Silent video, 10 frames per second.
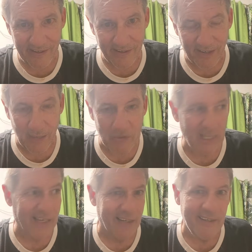I was
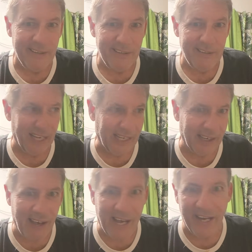like, take a
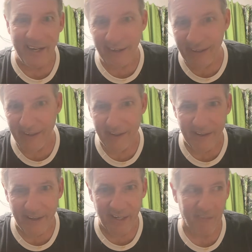guy
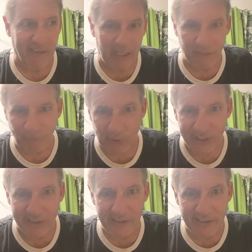out of
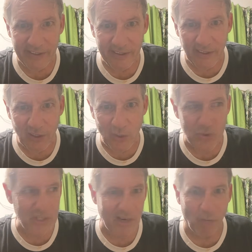California
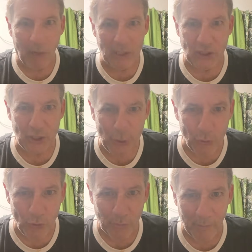who's never watched
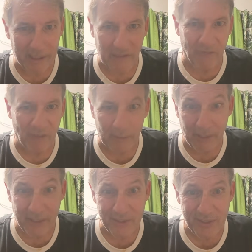YouTube about the
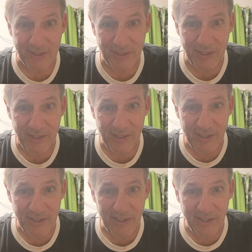Philippines
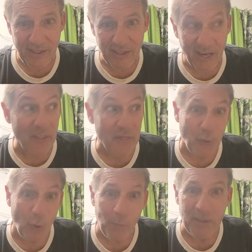and
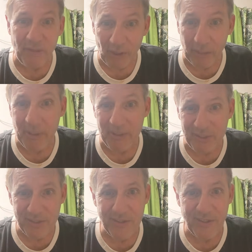throw him in the
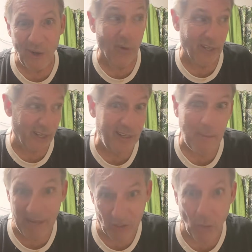Philippines, okay?
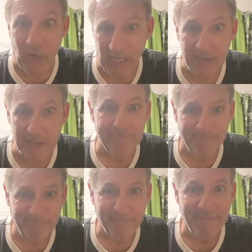Make your way.
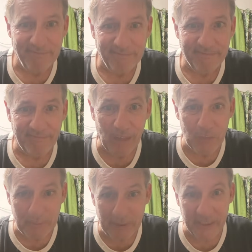That
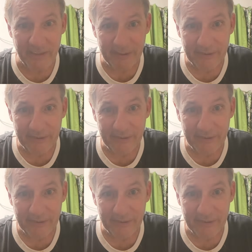was me.